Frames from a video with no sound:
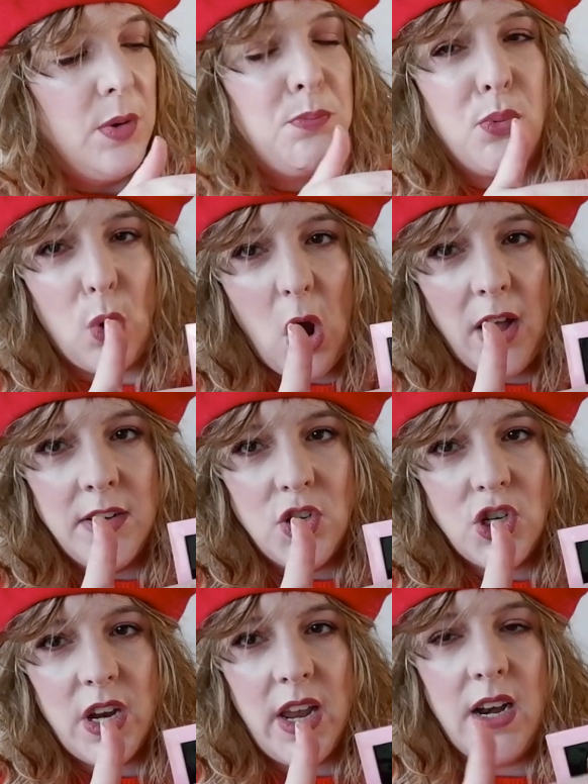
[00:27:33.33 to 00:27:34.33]
The
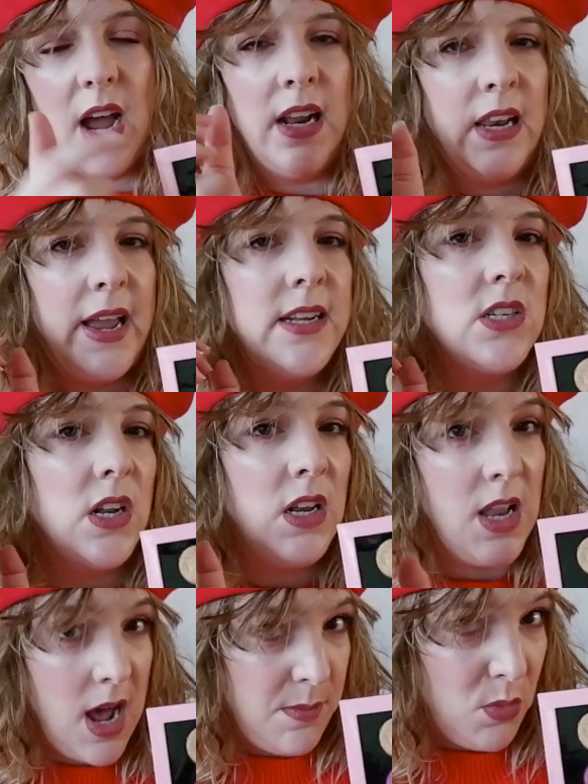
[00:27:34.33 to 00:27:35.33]
bronze shade I liked a
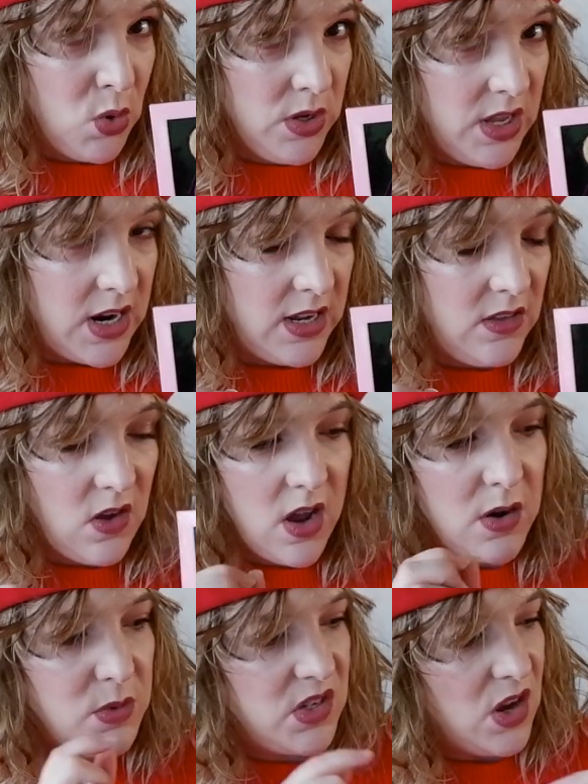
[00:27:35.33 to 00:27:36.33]
lot more than I
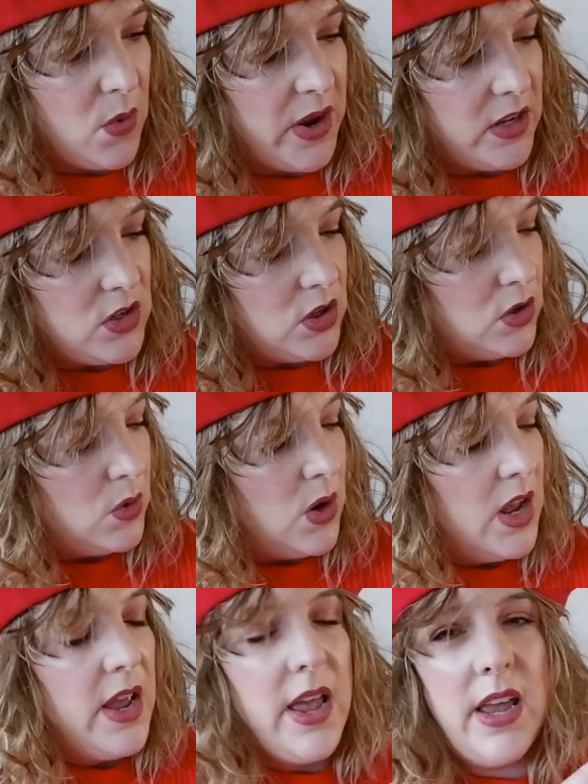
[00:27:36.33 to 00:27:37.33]
thought I was going to.
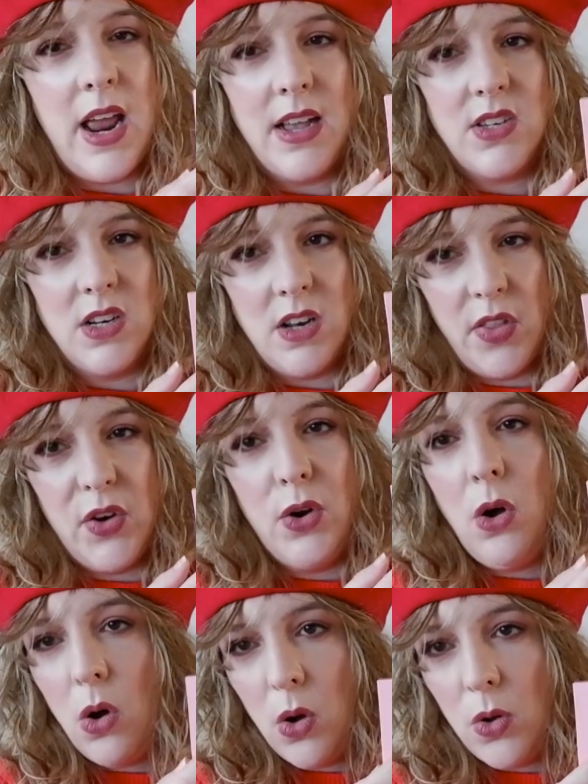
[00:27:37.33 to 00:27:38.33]
It has another
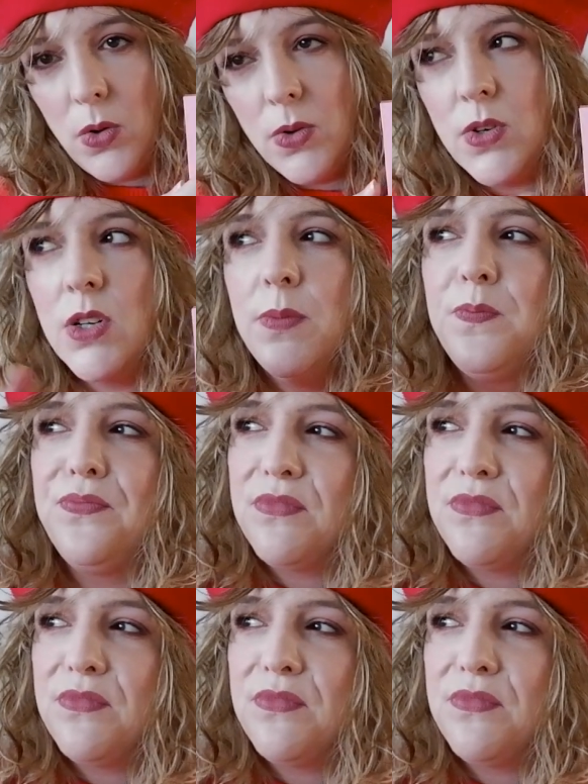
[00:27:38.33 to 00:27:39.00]
gold.